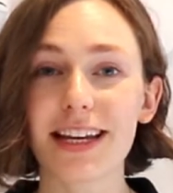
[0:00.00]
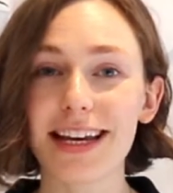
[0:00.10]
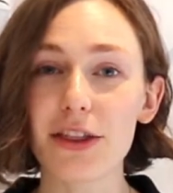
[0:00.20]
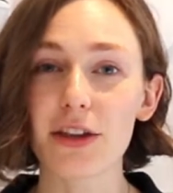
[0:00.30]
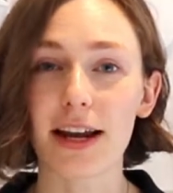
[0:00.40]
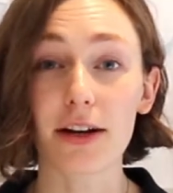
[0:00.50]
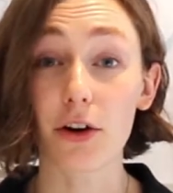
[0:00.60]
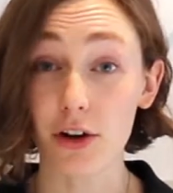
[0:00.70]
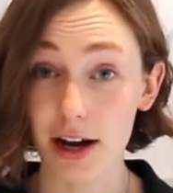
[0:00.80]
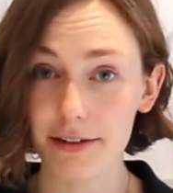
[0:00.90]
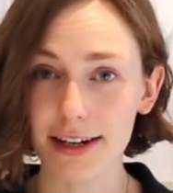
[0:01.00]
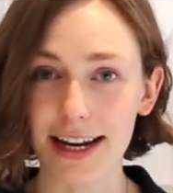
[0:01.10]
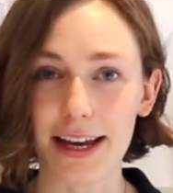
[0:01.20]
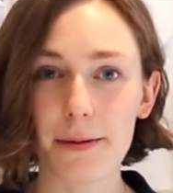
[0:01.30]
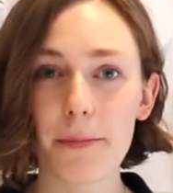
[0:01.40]
to Ethernet
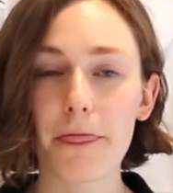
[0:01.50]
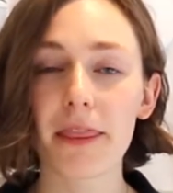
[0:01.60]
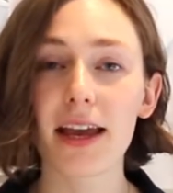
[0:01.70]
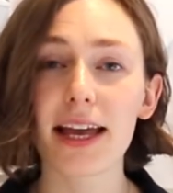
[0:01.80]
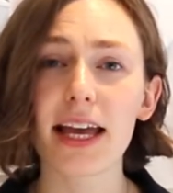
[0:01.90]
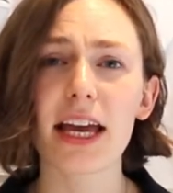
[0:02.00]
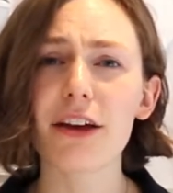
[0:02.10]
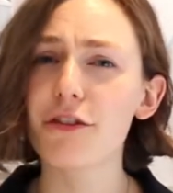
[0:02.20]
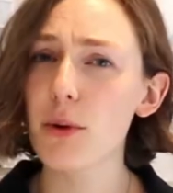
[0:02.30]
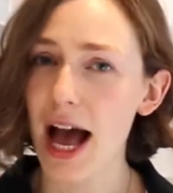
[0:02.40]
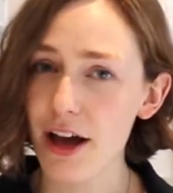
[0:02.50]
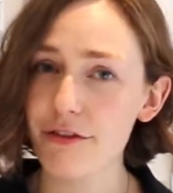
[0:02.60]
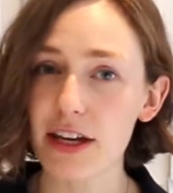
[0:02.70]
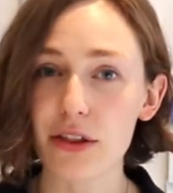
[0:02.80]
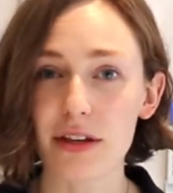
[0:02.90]
concurrently. If you have
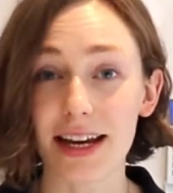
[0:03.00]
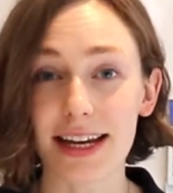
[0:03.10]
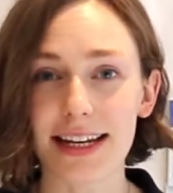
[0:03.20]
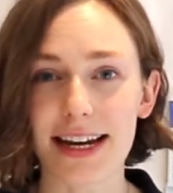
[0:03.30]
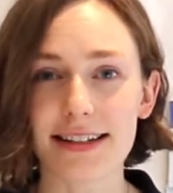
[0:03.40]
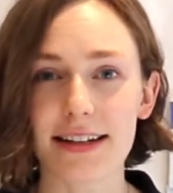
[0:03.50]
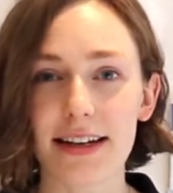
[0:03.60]
Ethernet connected,